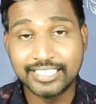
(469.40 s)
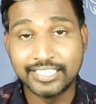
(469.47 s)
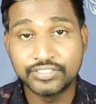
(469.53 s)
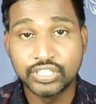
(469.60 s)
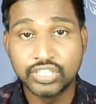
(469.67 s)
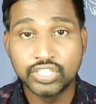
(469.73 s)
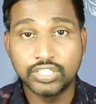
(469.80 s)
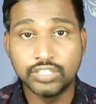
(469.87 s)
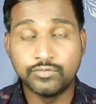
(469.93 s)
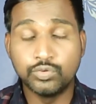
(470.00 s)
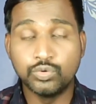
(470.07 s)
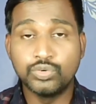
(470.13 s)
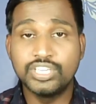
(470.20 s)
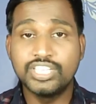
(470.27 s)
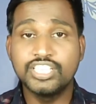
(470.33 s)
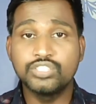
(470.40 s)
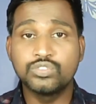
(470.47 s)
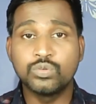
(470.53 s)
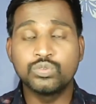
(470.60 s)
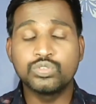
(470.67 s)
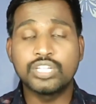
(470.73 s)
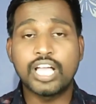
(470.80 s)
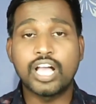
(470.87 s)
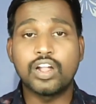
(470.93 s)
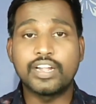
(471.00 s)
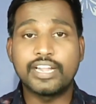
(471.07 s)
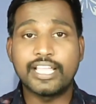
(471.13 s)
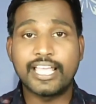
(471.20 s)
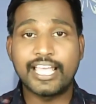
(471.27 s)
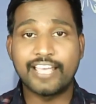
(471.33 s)
that if you really don't
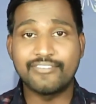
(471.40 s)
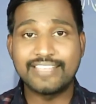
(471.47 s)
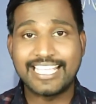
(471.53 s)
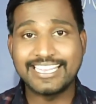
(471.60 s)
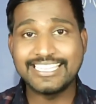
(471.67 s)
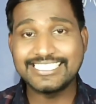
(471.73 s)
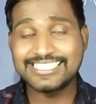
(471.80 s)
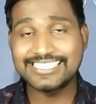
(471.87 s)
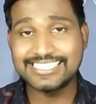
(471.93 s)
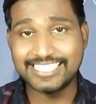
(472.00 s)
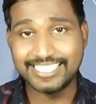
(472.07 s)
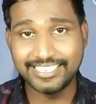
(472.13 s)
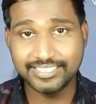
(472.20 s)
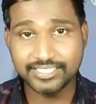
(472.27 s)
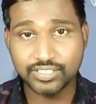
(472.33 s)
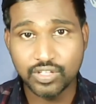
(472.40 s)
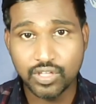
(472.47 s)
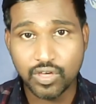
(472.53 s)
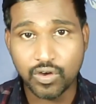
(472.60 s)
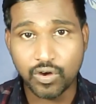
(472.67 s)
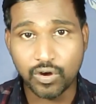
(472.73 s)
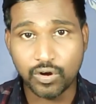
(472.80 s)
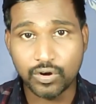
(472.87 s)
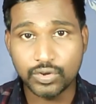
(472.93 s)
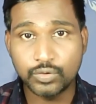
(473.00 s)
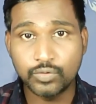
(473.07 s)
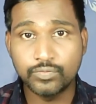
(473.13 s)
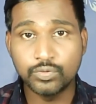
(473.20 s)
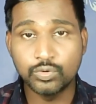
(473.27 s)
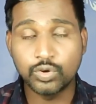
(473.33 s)
have any sales, or
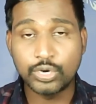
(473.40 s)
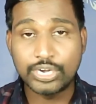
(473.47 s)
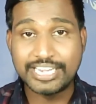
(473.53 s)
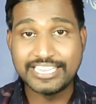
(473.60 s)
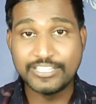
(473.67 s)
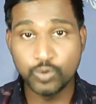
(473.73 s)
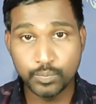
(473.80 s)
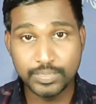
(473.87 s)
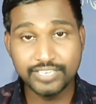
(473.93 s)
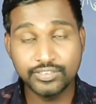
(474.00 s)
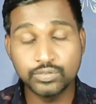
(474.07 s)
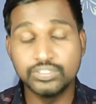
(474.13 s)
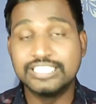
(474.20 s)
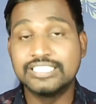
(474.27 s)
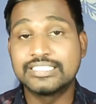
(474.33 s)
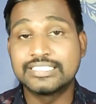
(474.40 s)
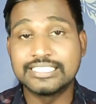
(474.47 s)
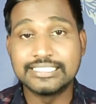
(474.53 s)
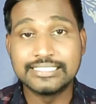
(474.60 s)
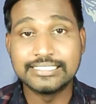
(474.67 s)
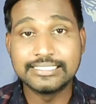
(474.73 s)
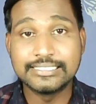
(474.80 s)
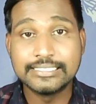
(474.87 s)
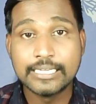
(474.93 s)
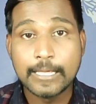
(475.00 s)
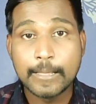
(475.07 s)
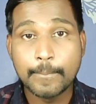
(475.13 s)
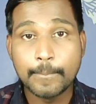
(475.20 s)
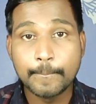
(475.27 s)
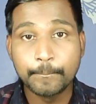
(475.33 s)
if you are a newbie to this
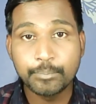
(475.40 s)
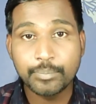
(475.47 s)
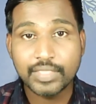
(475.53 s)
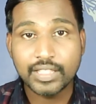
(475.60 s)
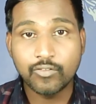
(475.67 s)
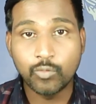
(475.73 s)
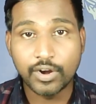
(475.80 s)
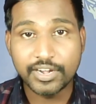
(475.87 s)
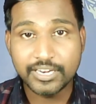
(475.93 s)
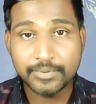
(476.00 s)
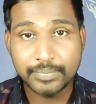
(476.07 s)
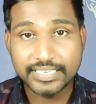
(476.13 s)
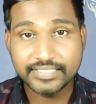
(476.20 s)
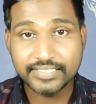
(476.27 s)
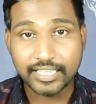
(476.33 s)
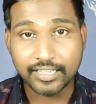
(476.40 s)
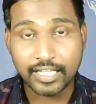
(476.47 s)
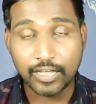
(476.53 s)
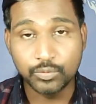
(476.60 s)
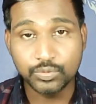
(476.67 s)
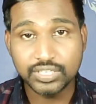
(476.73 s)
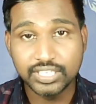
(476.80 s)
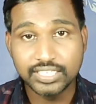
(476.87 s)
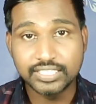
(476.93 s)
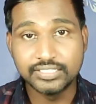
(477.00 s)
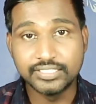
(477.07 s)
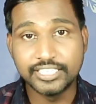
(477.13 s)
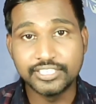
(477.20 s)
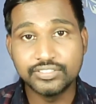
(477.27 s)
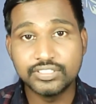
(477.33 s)
Warrior Plus account,
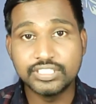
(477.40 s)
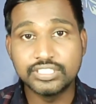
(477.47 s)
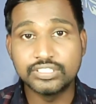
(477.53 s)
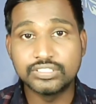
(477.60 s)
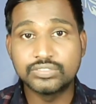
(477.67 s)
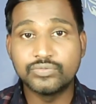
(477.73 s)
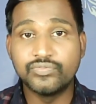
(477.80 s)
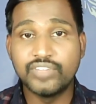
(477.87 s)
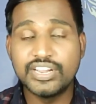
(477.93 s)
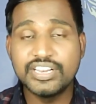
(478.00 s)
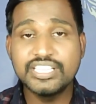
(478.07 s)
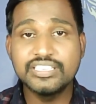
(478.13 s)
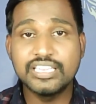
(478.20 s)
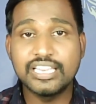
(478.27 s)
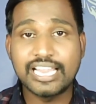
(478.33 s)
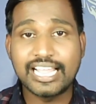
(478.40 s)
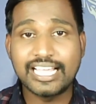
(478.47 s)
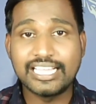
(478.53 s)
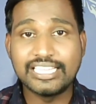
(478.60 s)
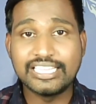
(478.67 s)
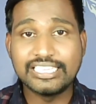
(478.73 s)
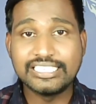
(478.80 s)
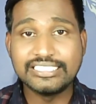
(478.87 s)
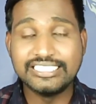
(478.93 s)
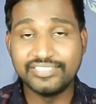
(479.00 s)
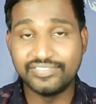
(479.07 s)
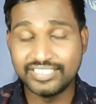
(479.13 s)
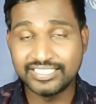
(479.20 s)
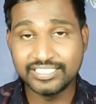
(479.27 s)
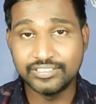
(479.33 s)
then it is very
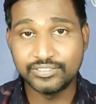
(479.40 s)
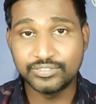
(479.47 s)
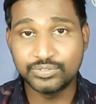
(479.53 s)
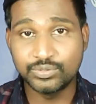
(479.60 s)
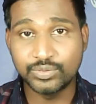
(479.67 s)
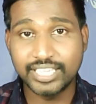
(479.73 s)
difficult to